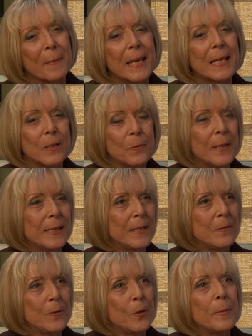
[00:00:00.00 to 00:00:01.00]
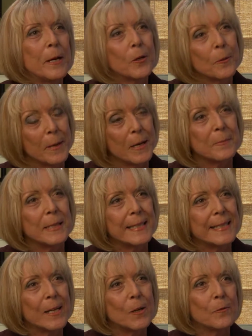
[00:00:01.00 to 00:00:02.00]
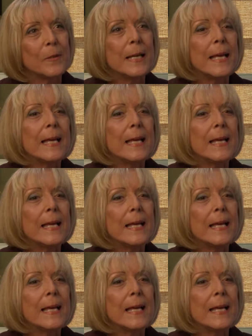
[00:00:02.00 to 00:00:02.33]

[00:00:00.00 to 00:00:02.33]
And I wanted to feel better about myself.